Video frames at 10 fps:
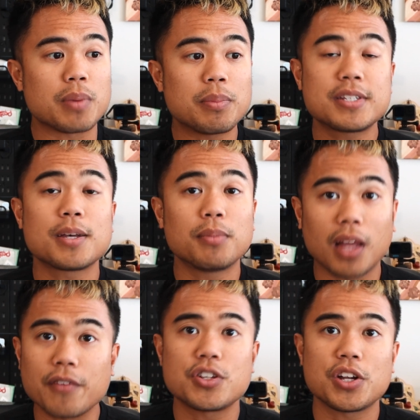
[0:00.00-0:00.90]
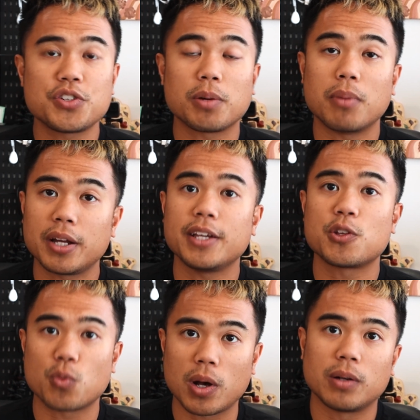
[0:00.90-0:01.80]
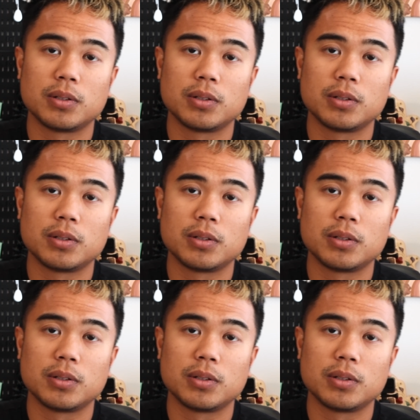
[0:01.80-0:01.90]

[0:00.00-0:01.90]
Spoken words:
maybe some life-changing money as well.